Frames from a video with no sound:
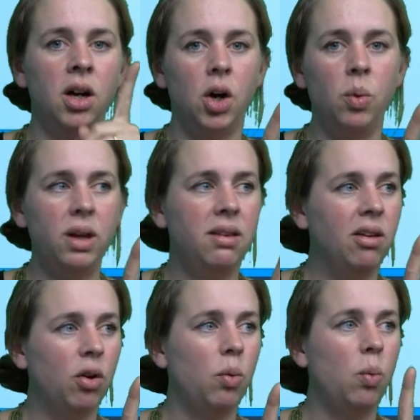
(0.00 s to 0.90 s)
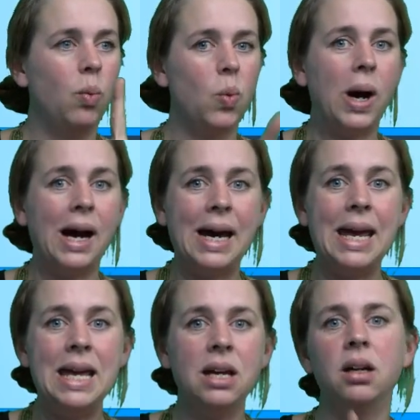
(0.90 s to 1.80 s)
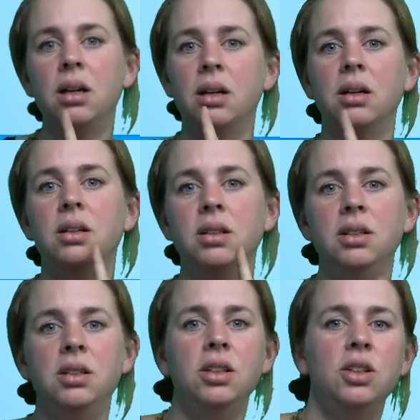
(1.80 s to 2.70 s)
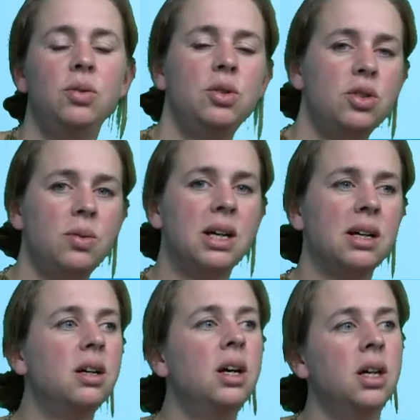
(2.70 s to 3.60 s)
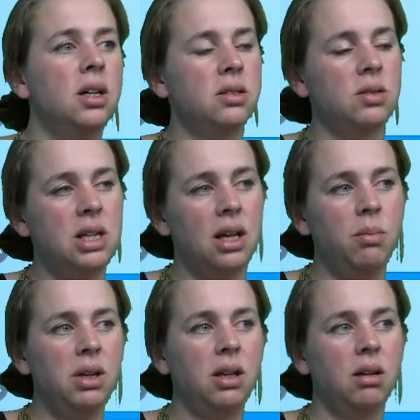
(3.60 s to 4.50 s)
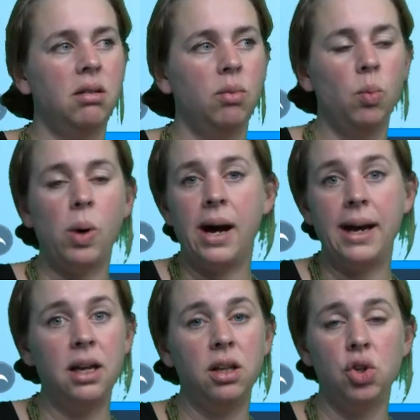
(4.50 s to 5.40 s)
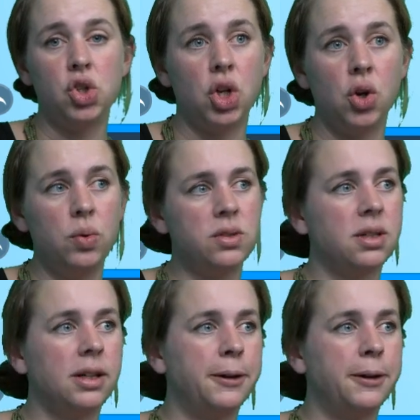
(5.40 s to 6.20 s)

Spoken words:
always know why you do that. So tell me why you chose